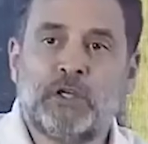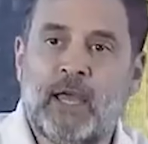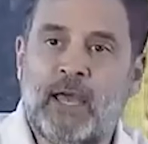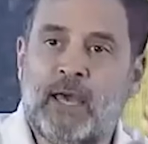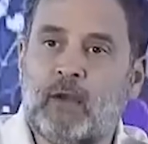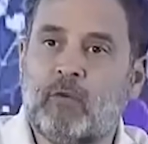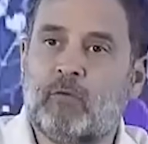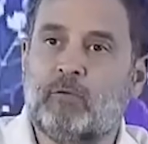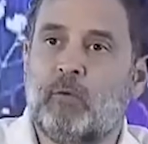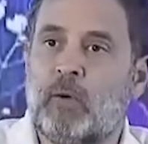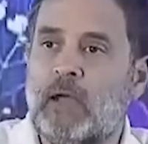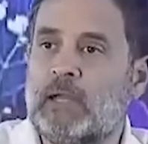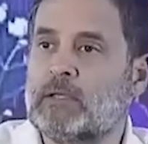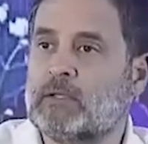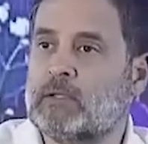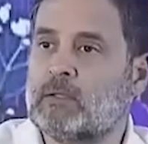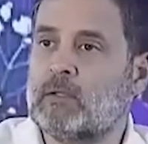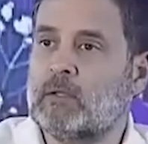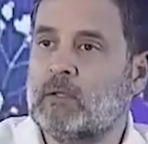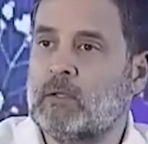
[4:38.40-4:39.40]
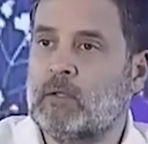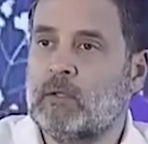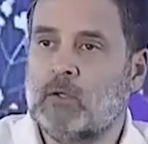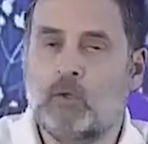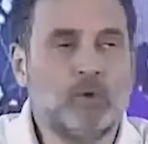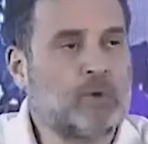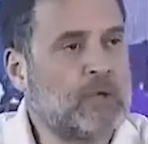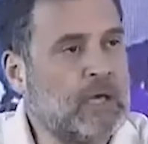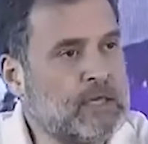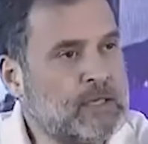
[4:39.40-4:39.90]
share of wealth
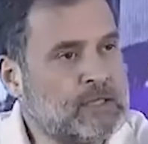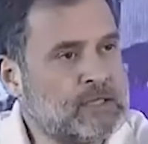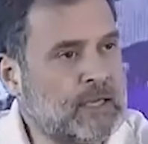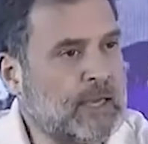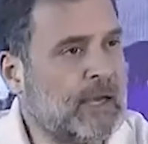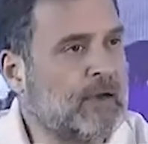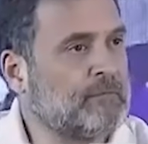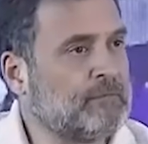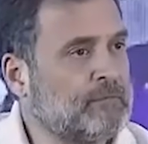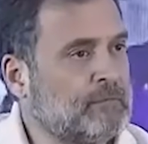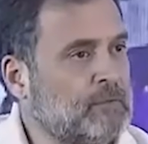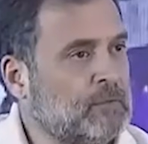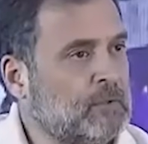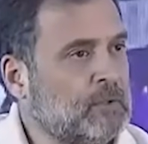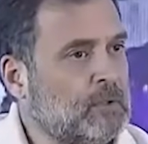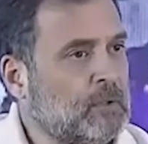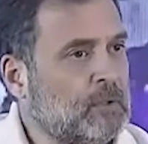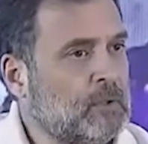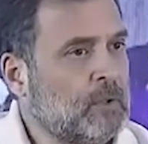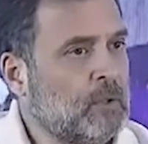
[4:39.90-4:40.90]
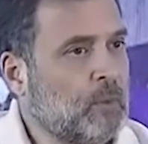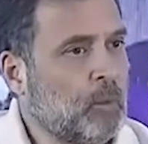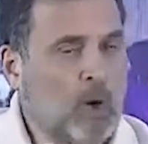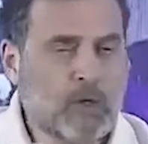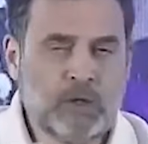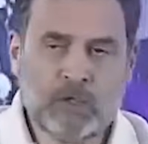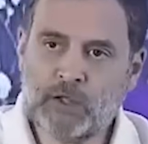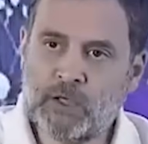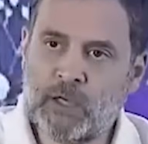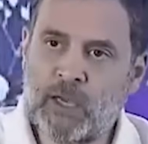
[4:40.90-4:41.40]
do dalits have?
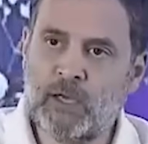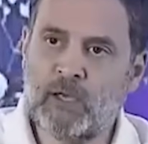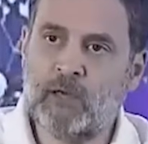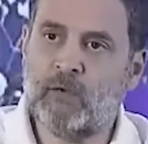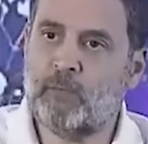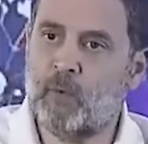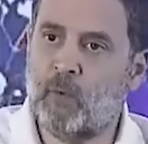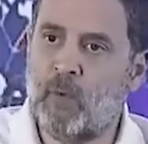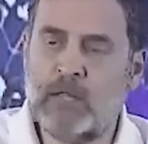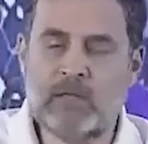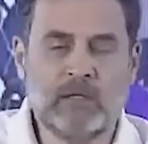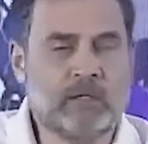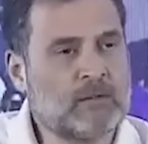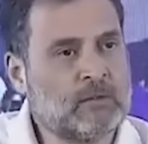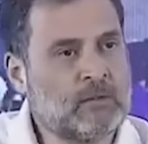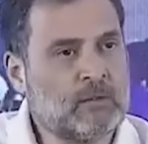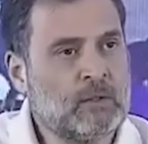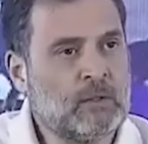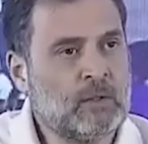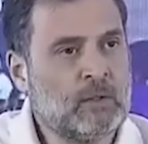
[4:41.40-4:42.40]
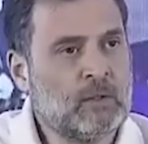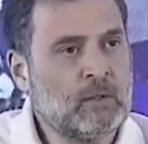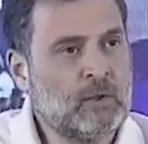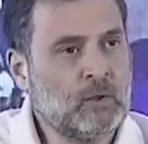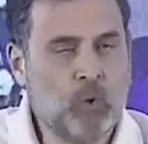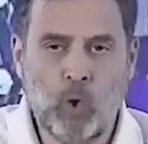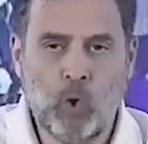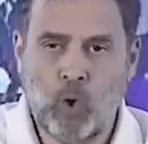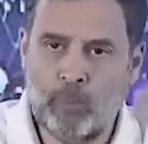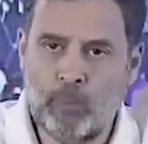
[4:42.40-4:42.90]
What share of wealth
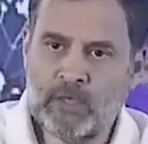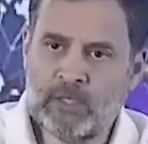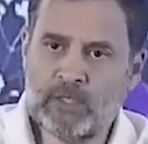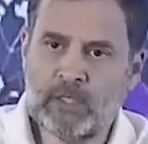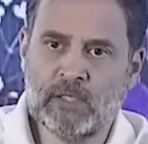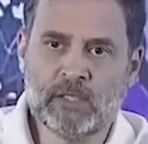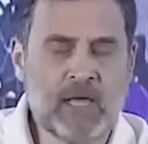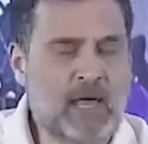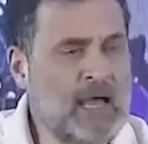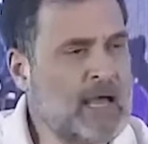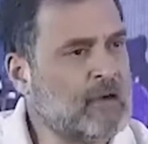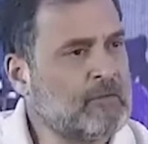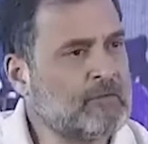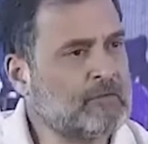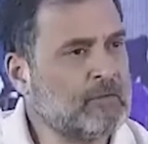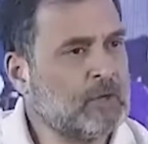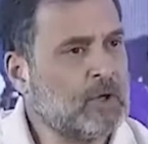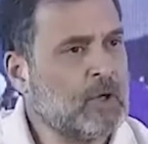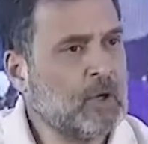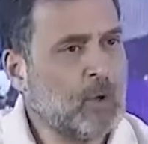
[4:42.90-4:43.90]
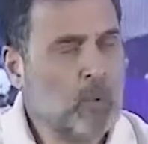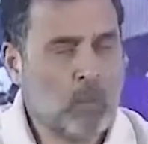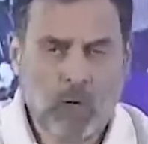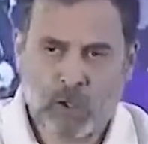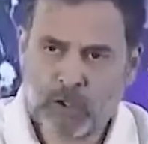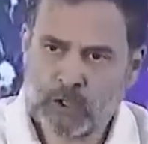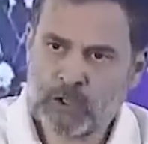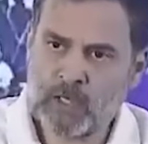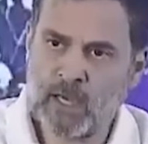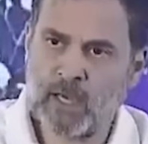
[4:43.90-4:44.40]
do obcs have?
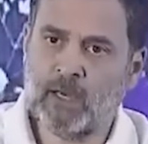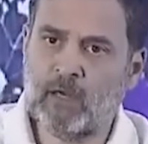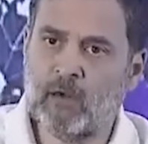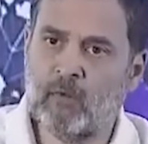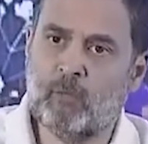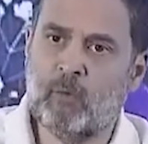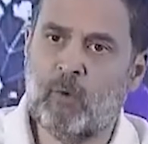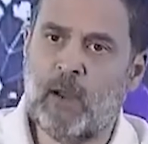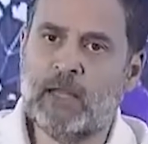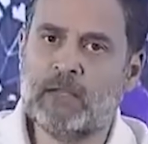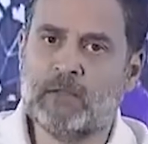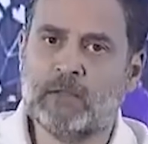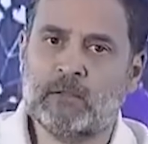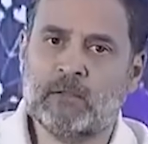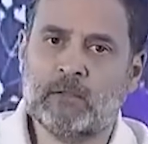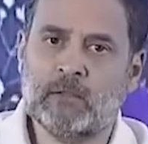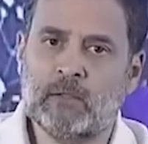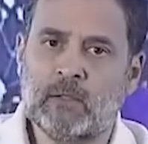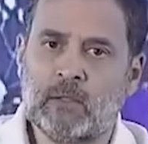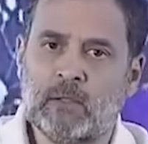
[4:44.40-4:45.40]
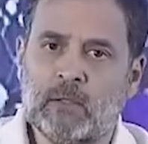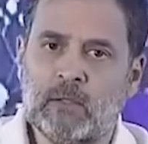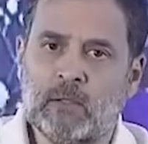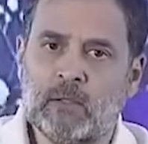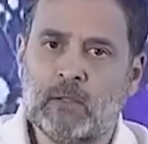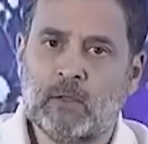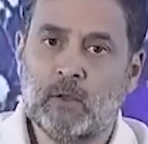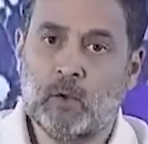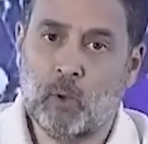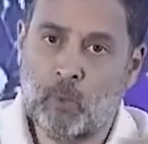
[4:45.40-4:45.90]
What share of wealth
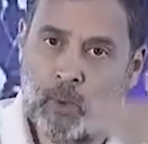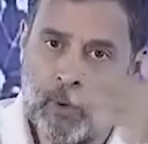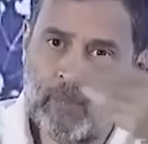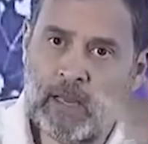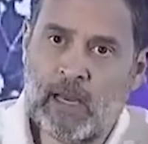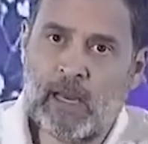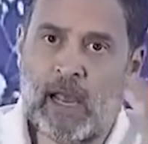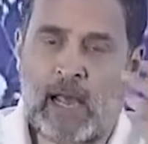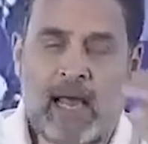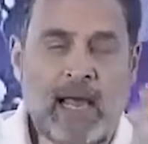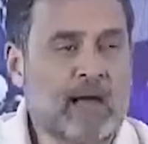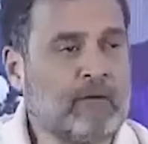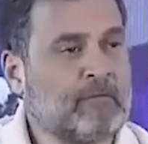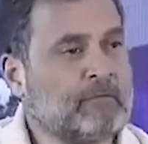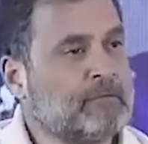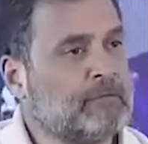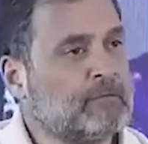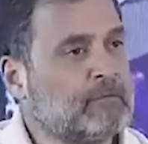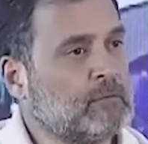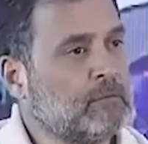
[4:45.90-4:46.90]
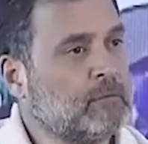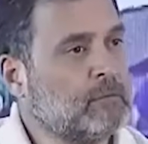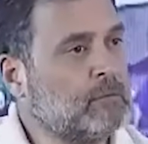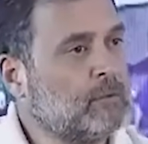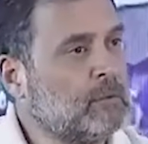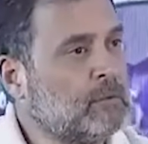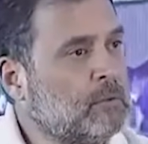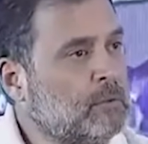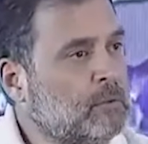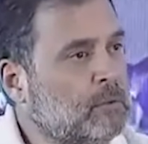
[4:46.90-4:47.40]
do women have?
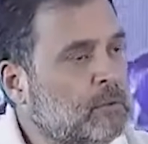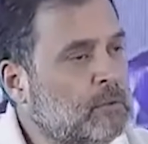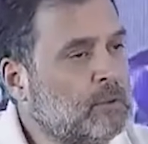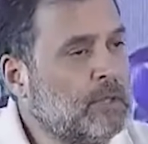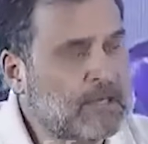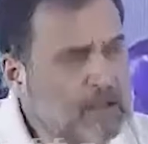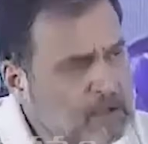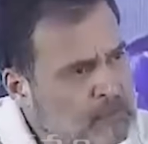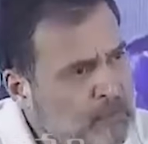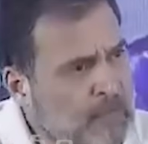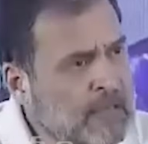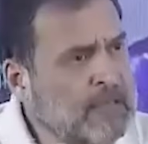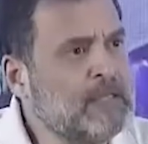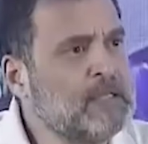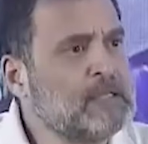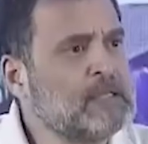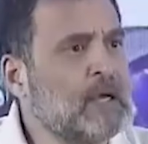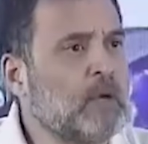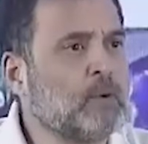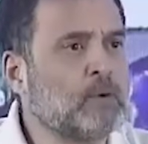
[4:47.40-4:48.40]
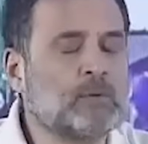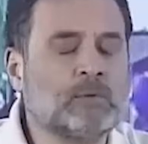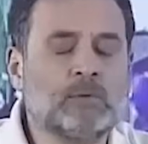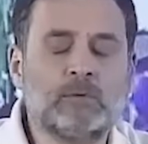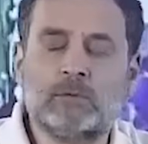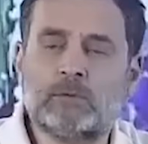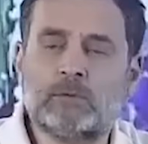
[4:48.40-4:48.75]
Let us find this out.